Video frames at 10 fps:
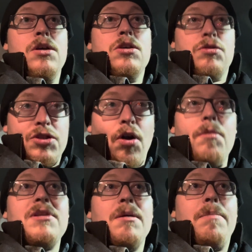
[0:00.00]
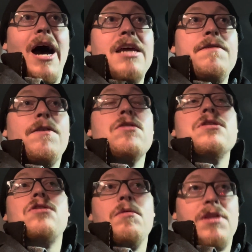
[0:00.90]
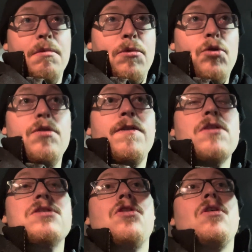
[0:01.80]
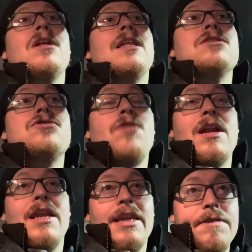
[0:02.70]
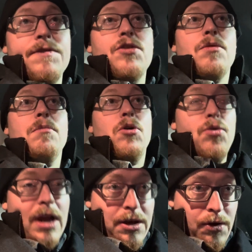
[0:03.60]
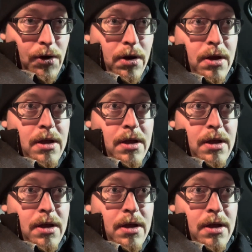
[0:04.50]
So start with the body first, start with the mood first, try to lift your mood and your